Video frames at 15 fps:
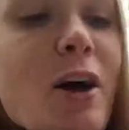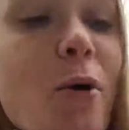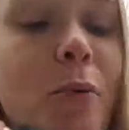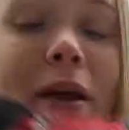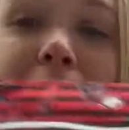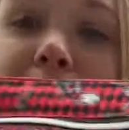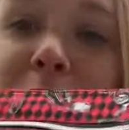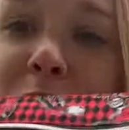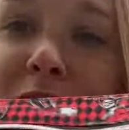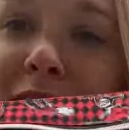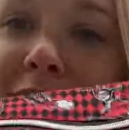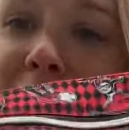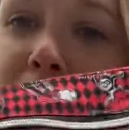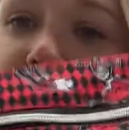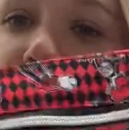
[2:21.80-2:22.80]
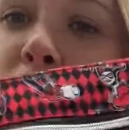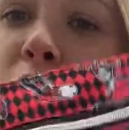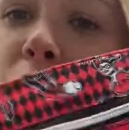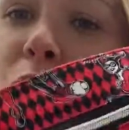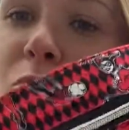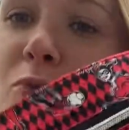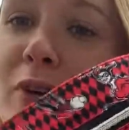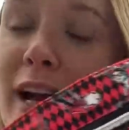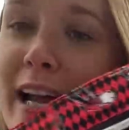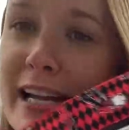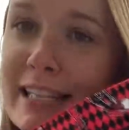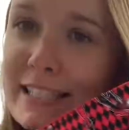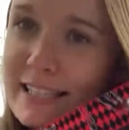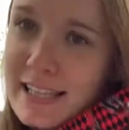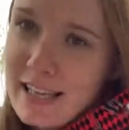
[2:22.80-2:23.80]
when I'm doing something
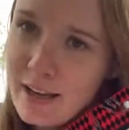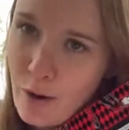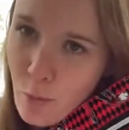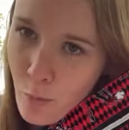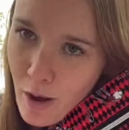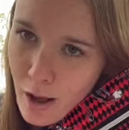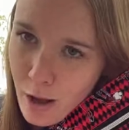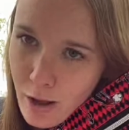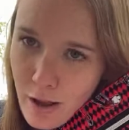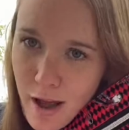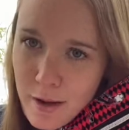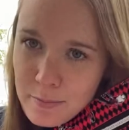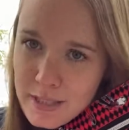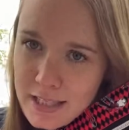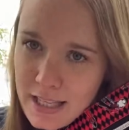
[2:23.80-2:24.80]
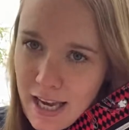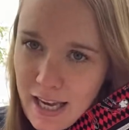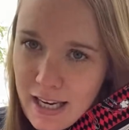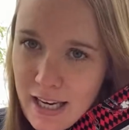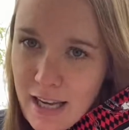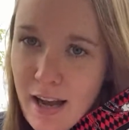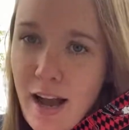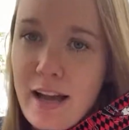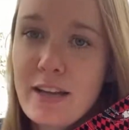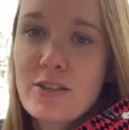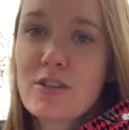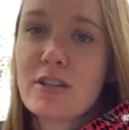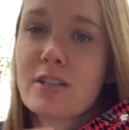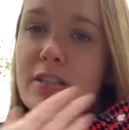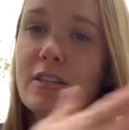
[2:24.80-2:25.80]
crazy while I'm skating, I can
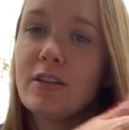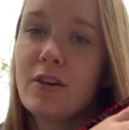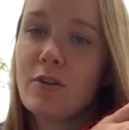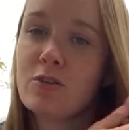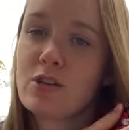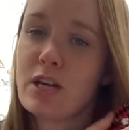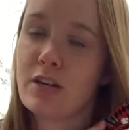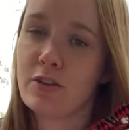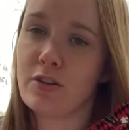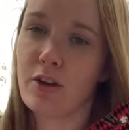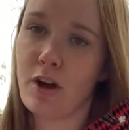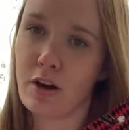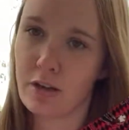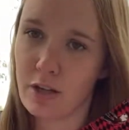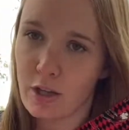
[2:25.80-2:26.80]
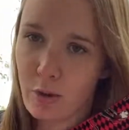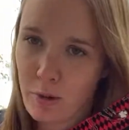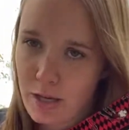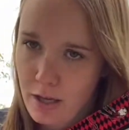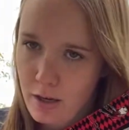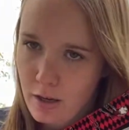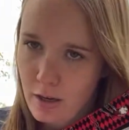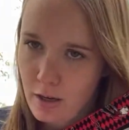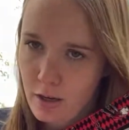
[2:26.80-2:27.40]
just, channel the Harley Quinn